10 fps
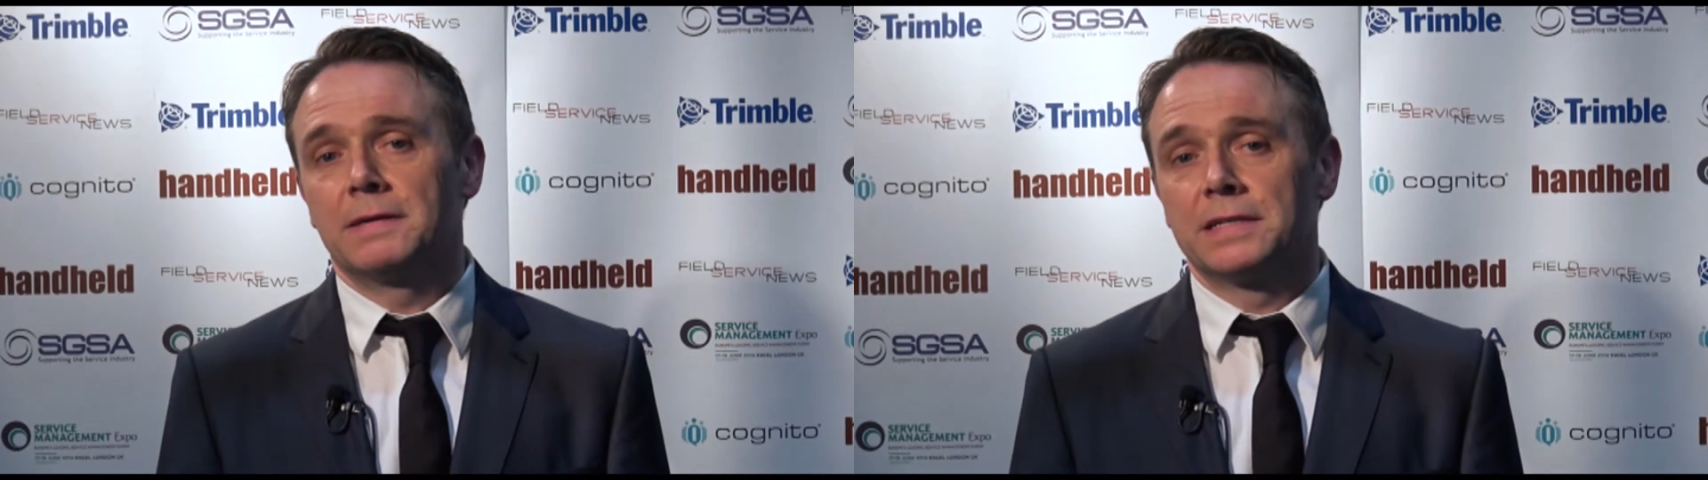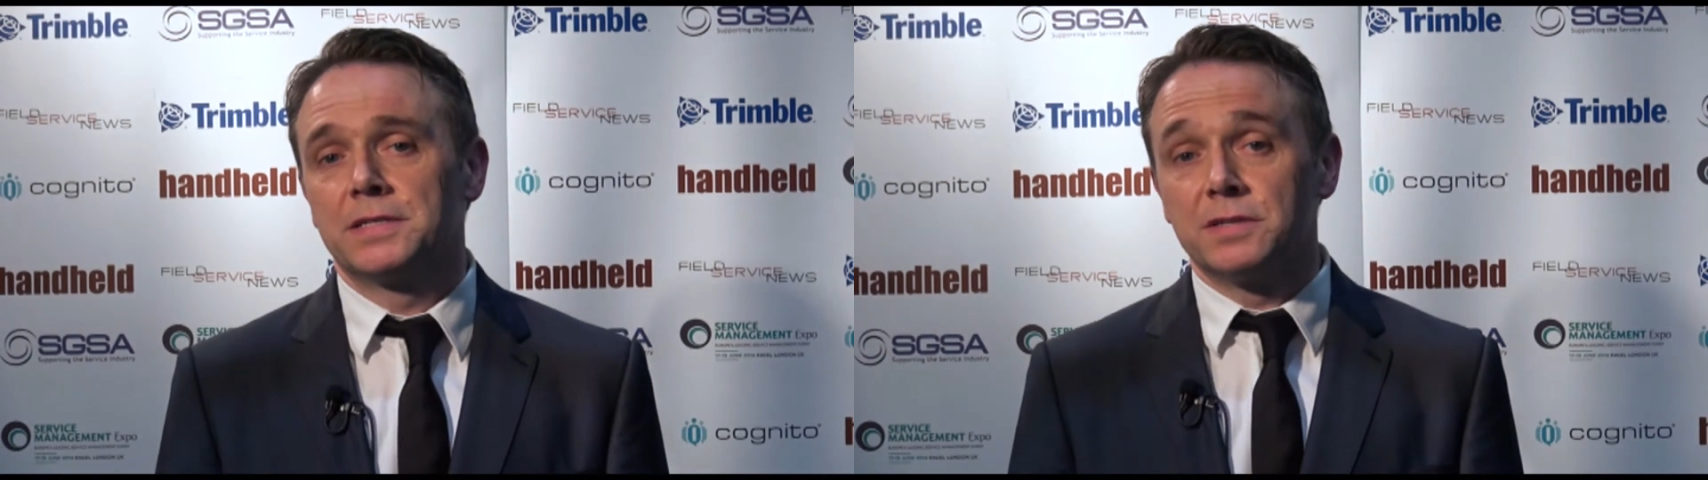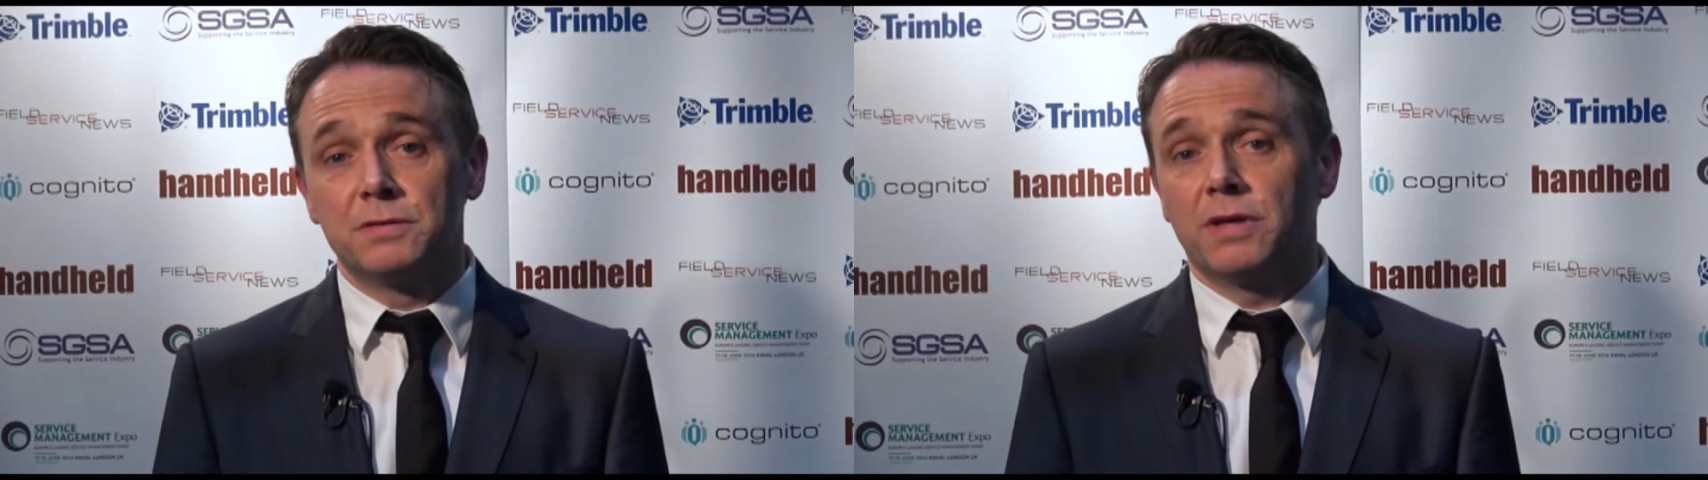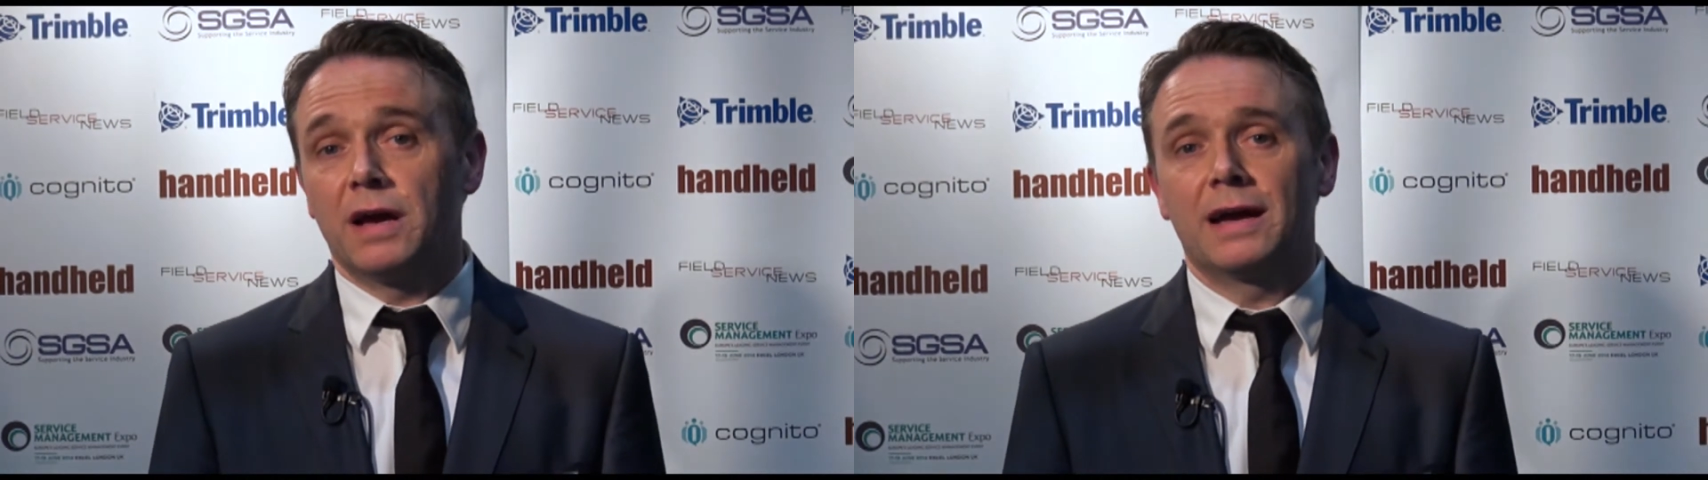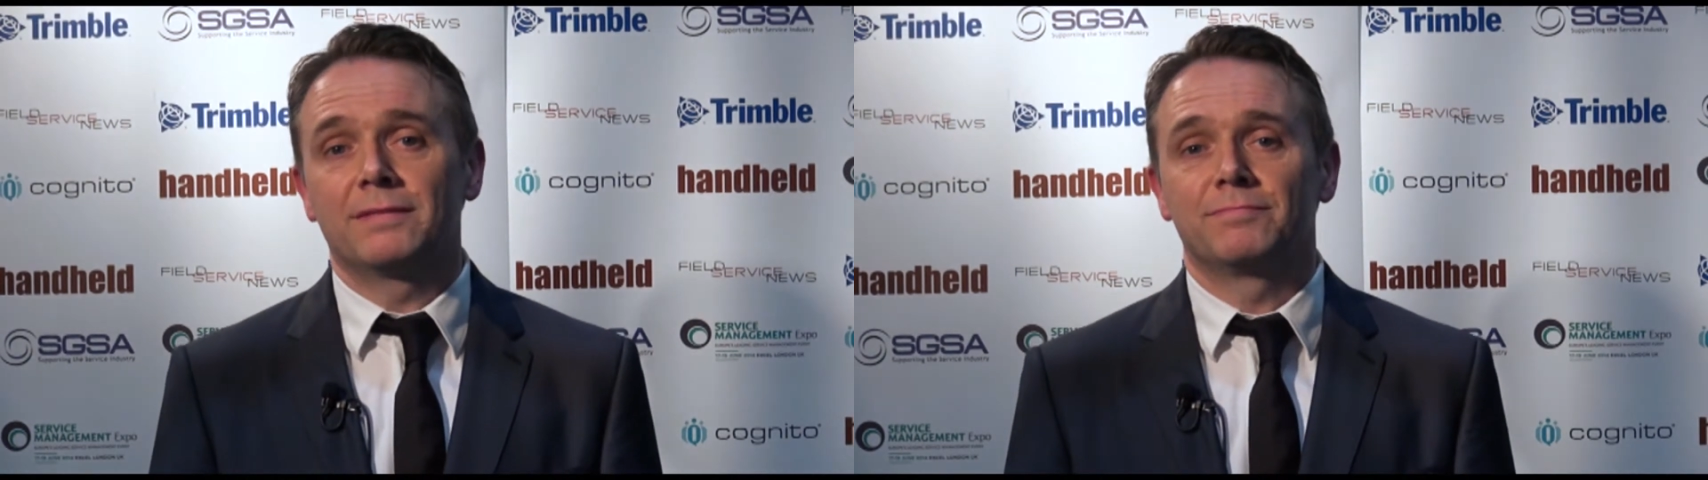and to do
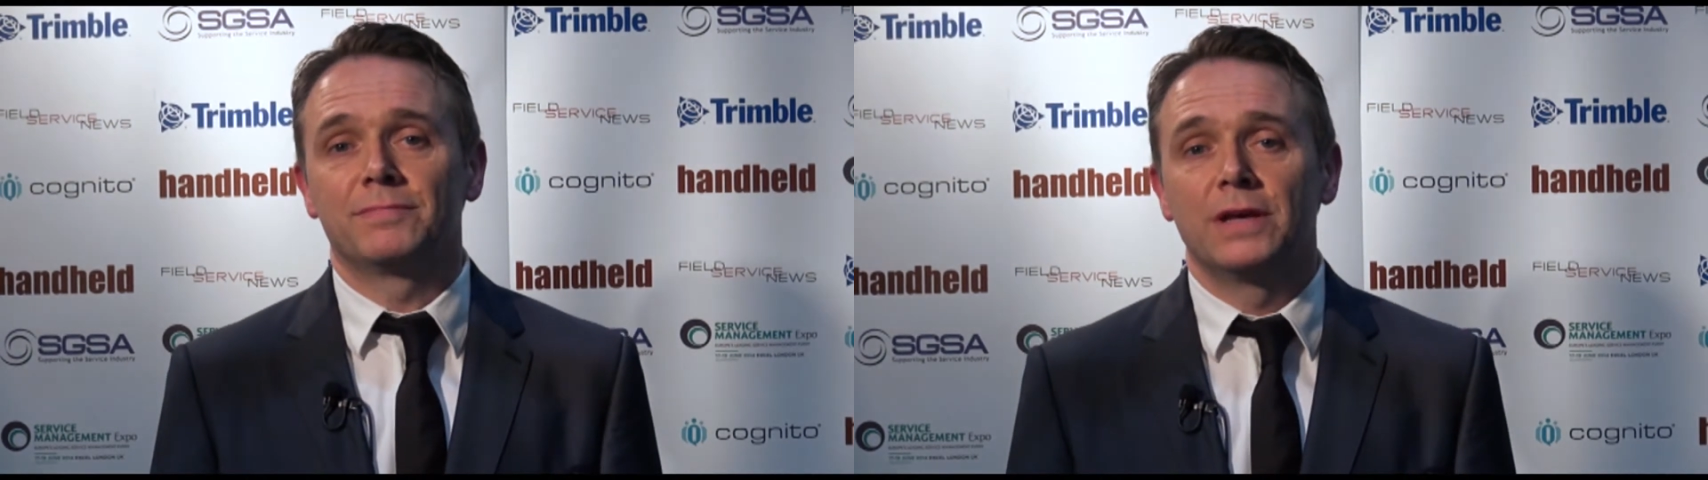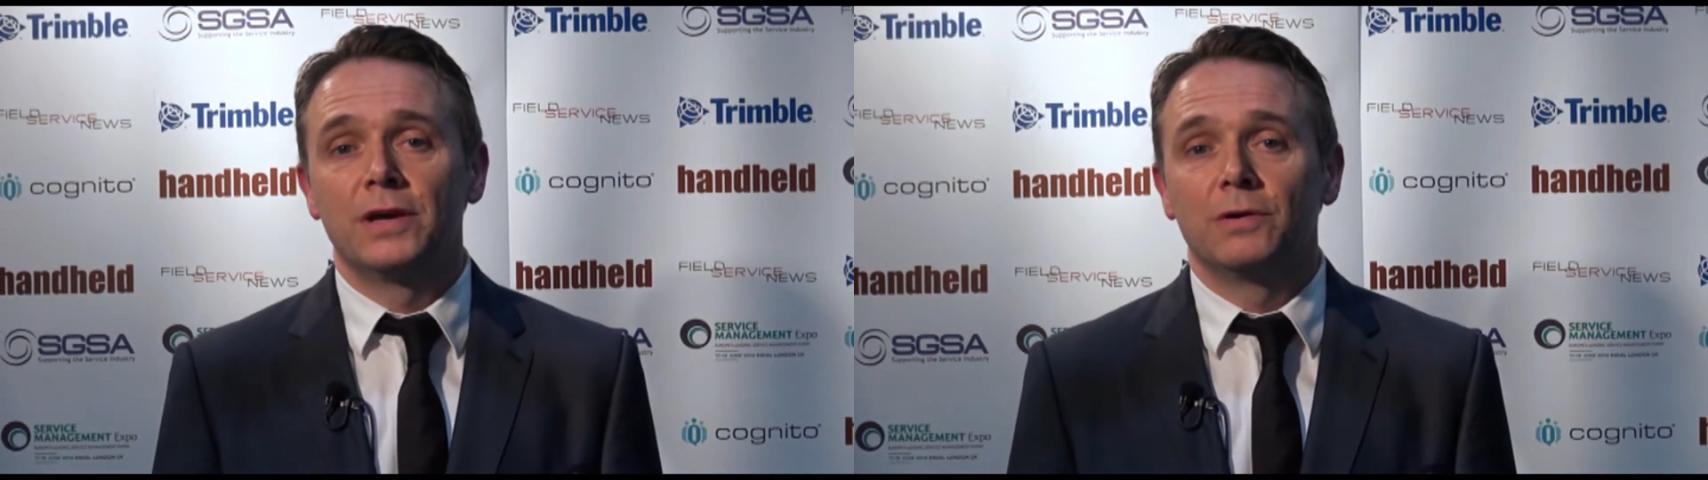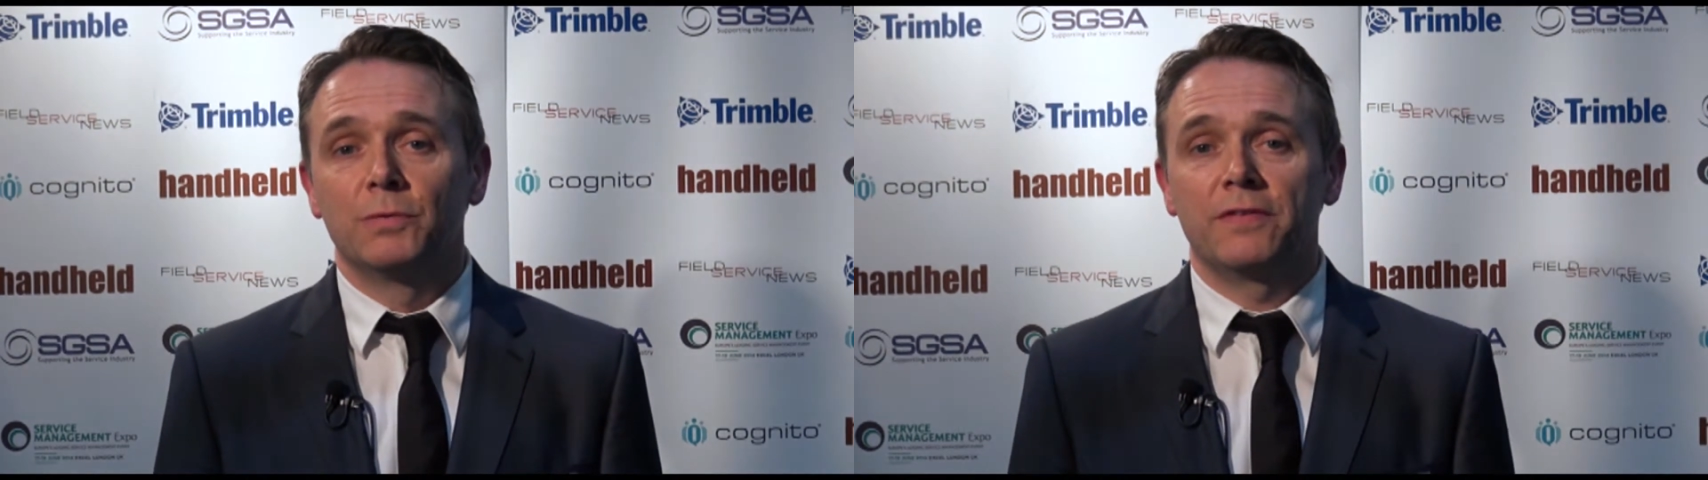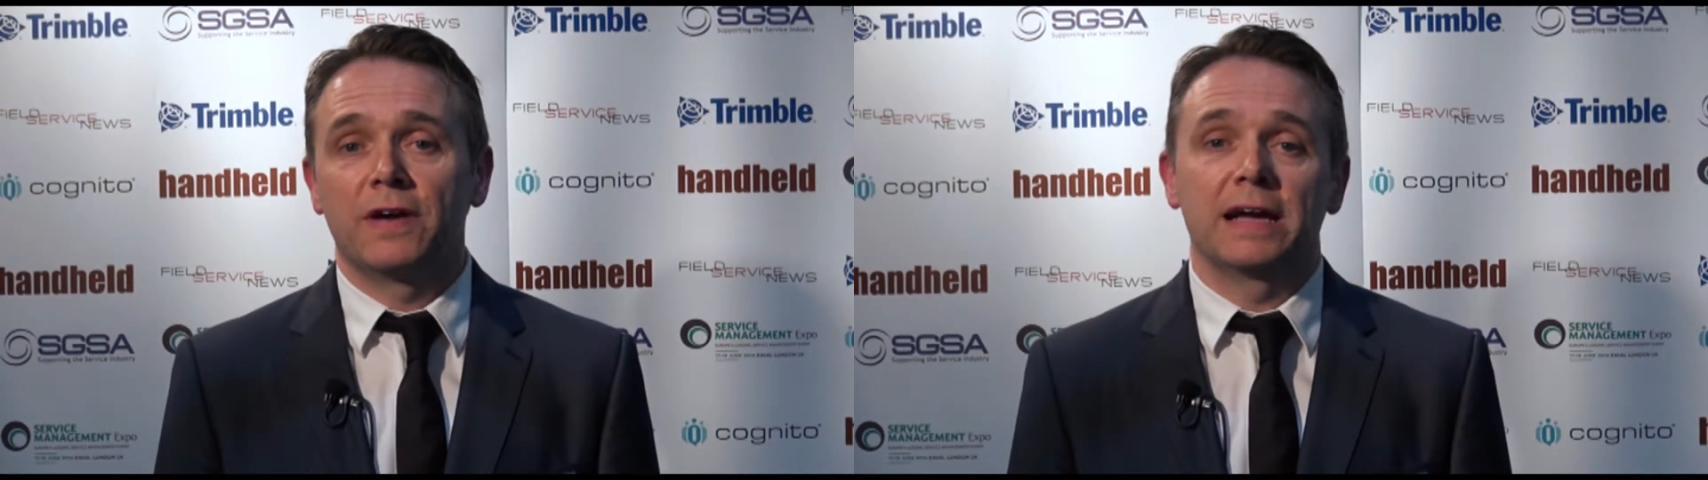that we've